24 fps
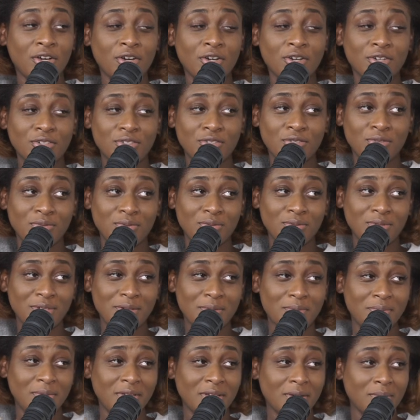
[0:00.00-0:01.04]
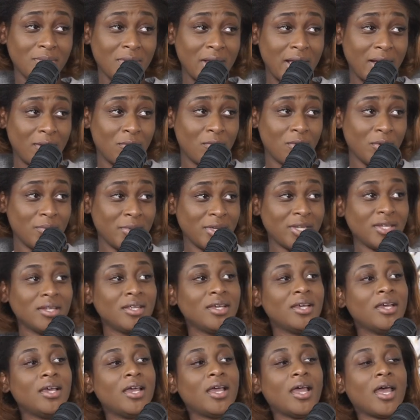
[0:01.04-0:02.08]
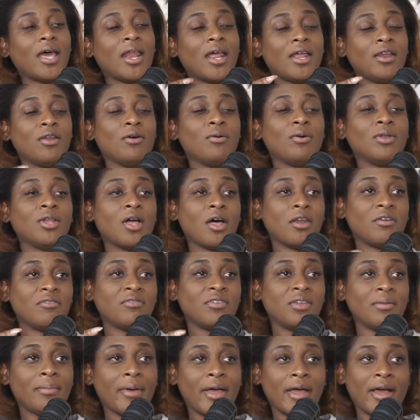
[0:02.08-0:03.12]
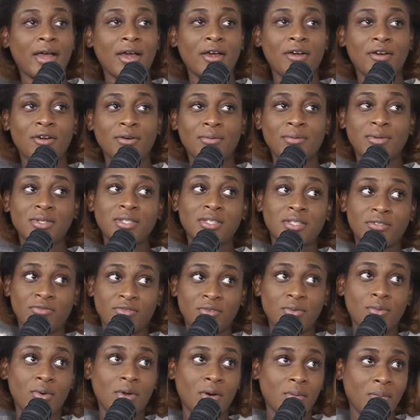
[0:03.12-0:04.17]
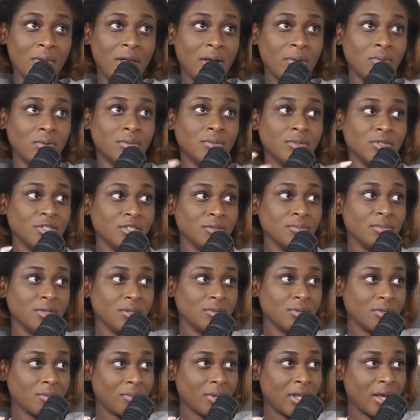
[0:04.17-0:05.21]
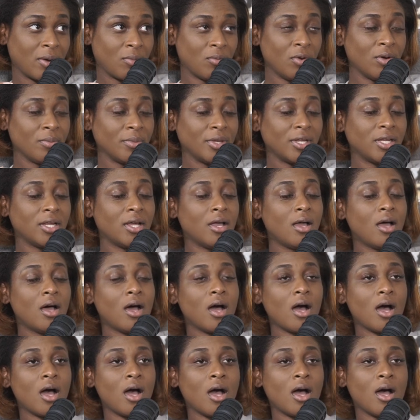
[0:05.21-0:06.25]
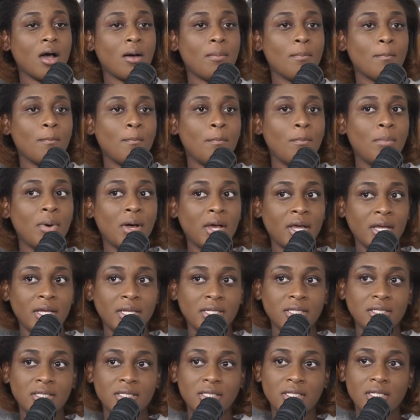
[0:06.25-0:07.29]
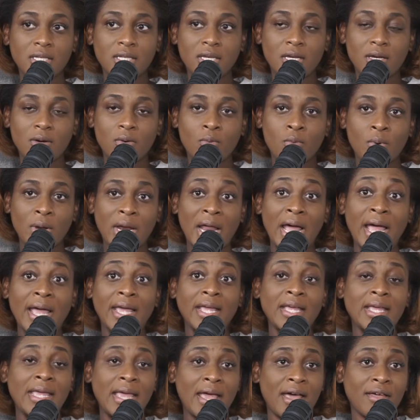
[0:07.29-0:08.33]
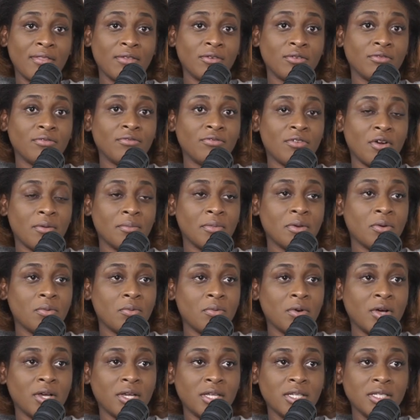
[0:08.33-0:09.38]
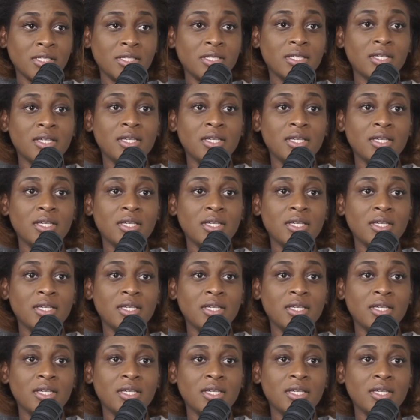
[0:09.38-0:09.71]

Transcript: her to be a black woman and i know a lot of feedback i heard was if you want a black woman just be with a black woman um, but what i gathered from it was